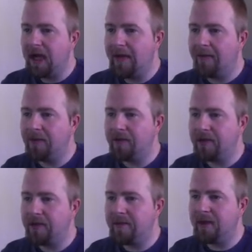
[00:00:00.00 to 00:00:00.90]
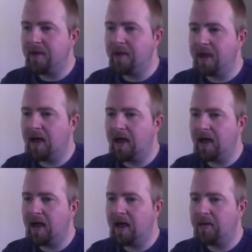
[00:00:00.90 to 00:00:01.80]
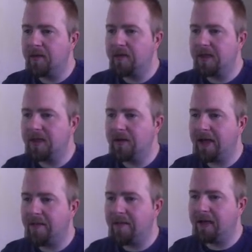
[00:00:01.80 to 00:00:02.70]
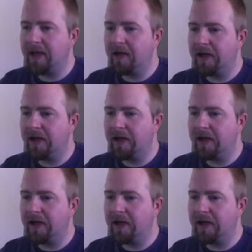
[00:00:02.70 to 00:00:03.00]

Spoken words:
Application email options, email can't be blank.